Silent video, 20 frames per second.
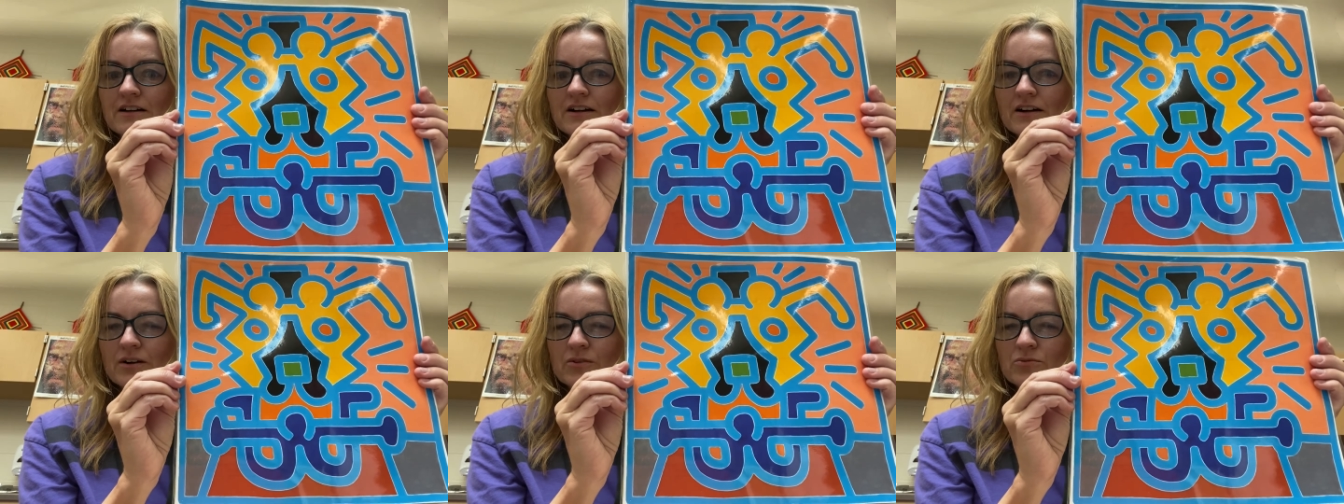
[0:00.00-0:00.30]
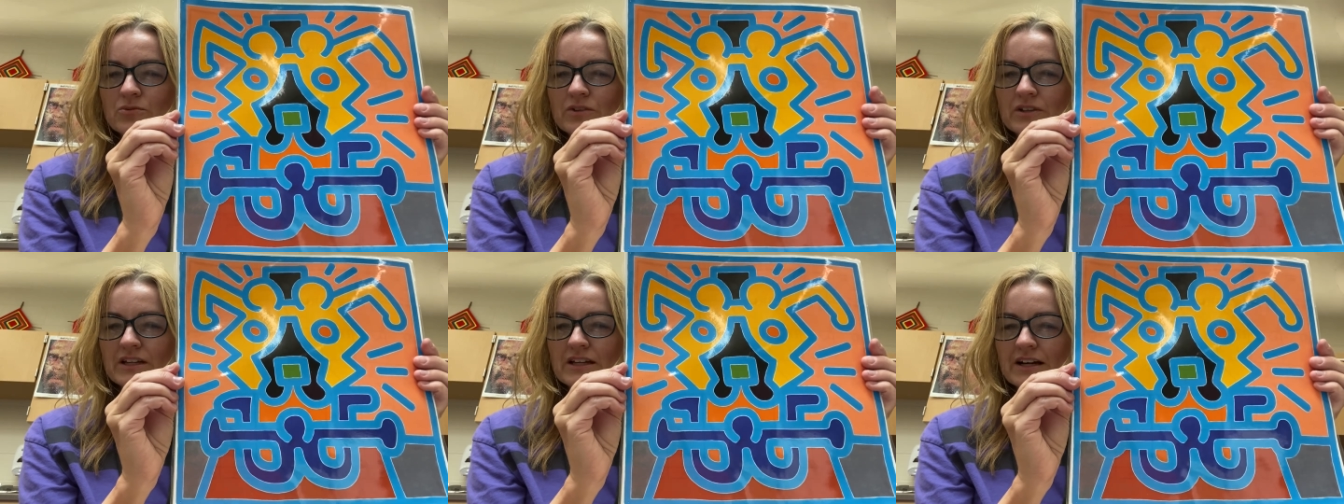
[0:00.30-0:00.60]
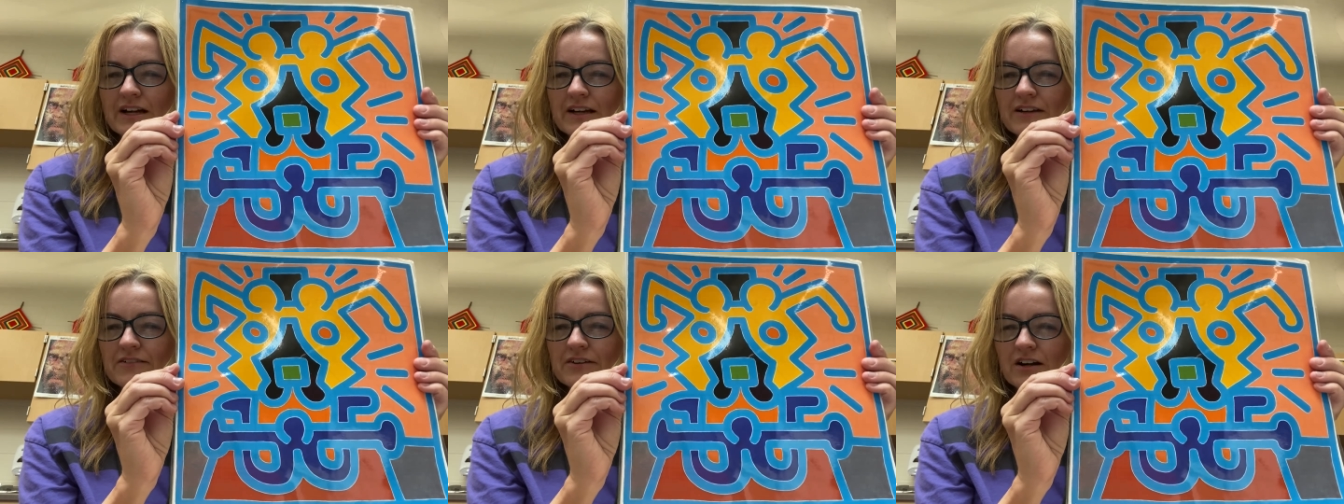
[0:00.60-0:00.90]
a really
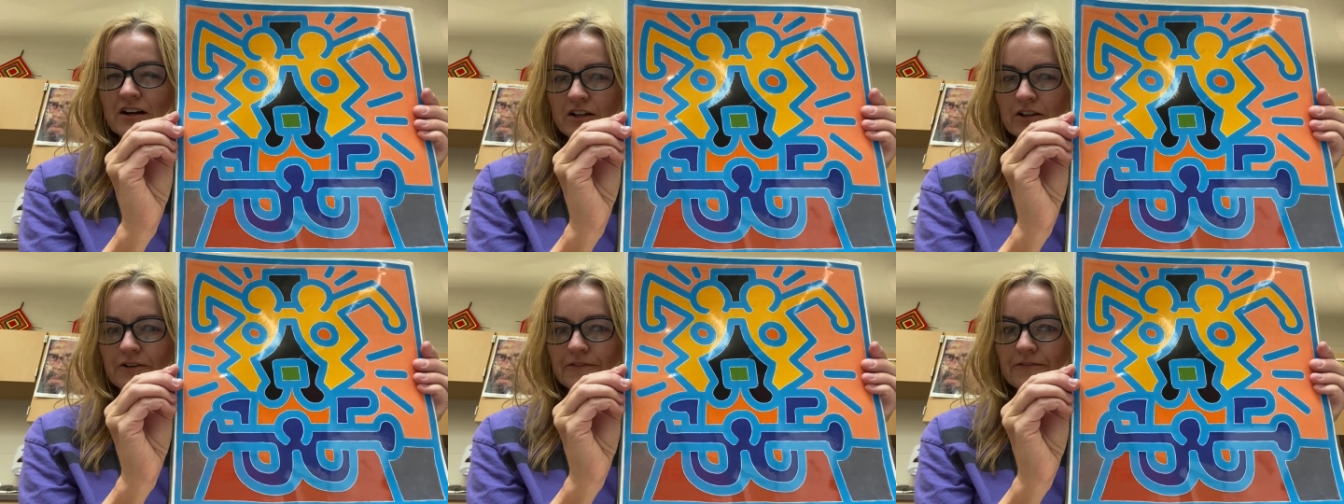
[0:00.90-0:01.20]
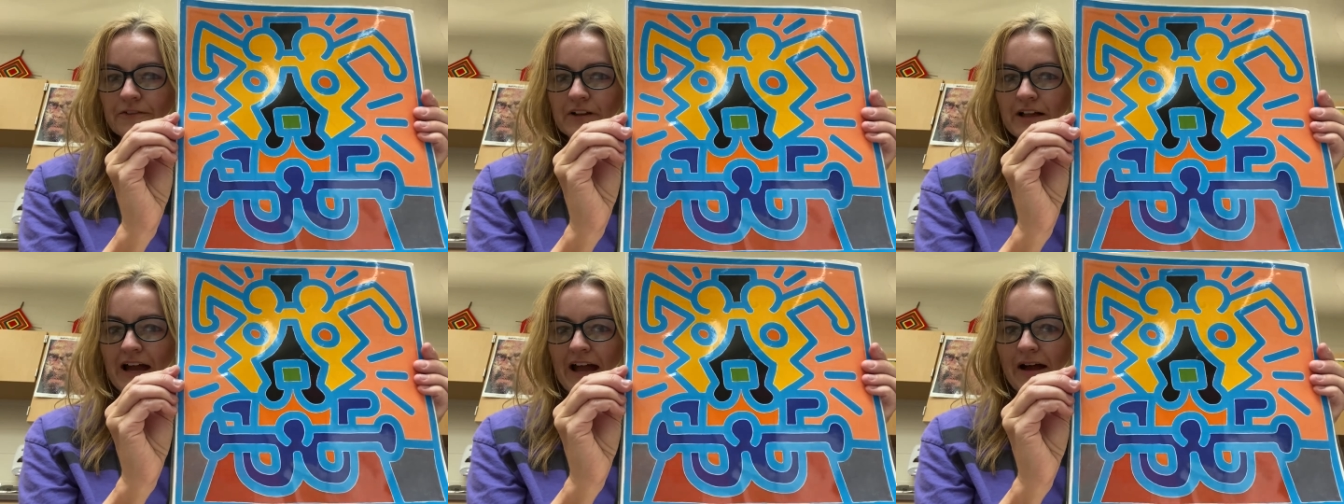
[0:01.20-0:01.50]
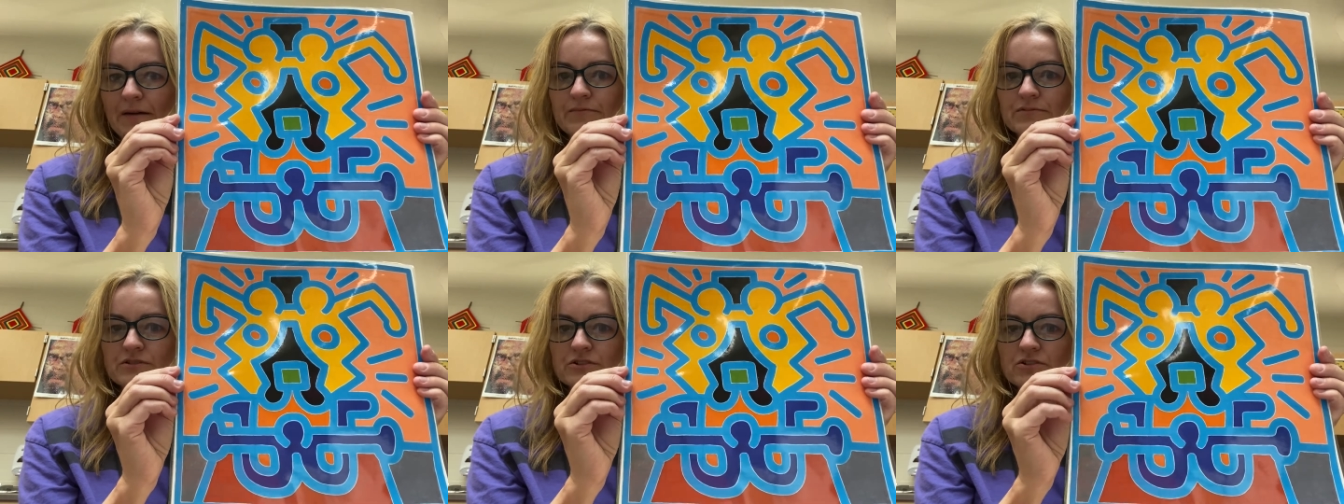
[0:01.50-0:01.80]
kind of colorful
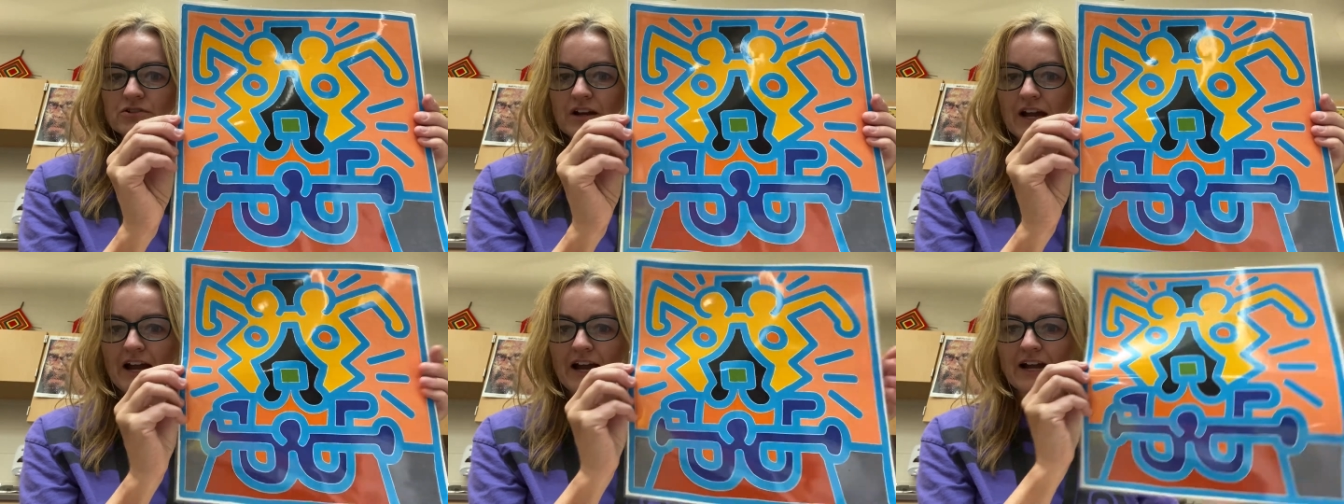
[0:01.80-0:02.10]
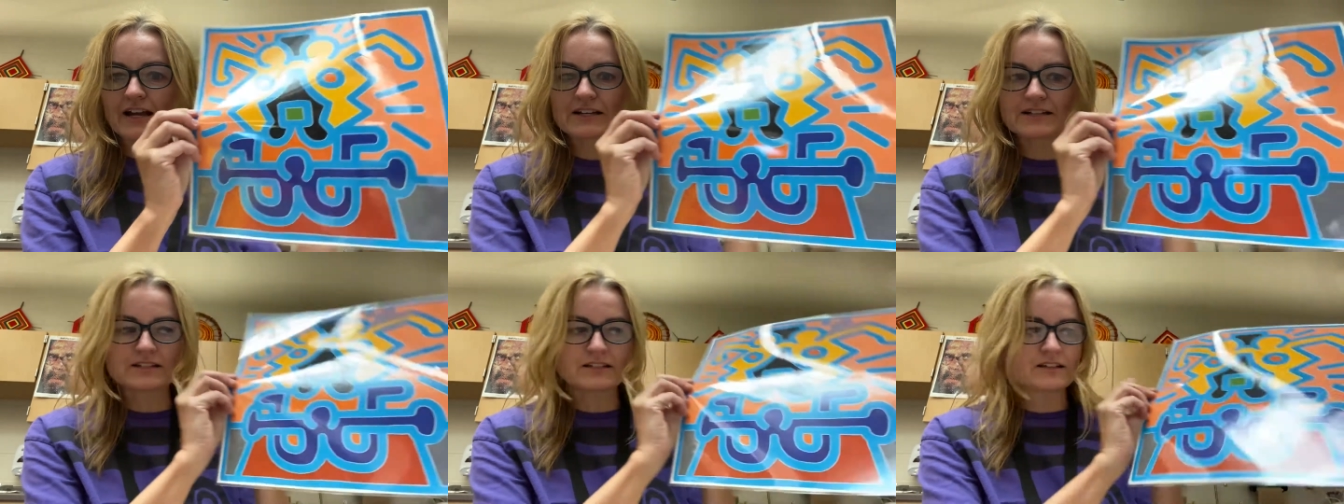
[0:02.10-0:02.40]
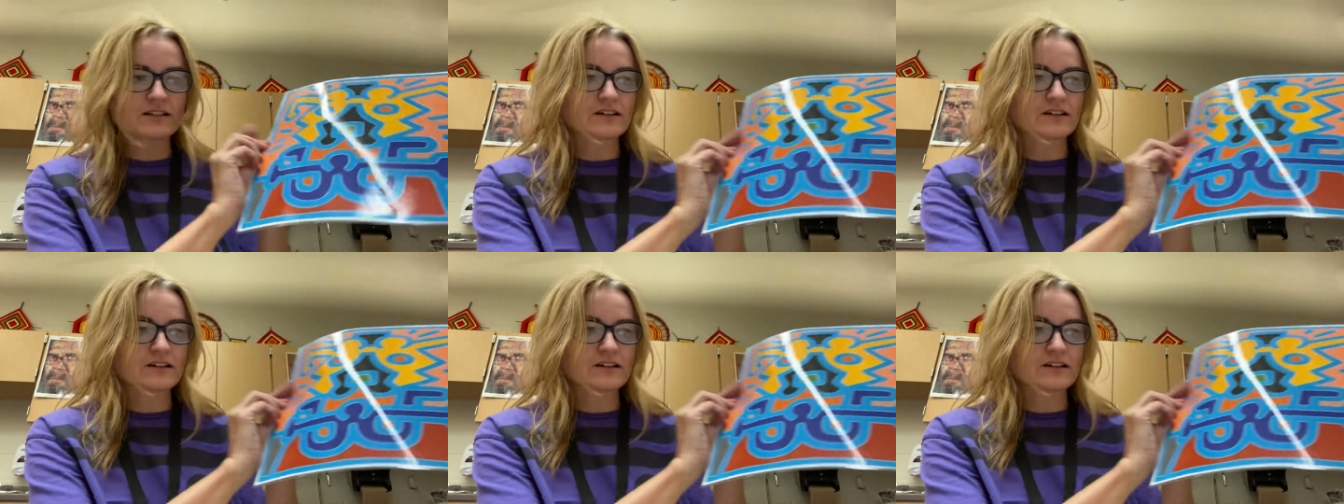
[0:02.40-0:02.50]
abstract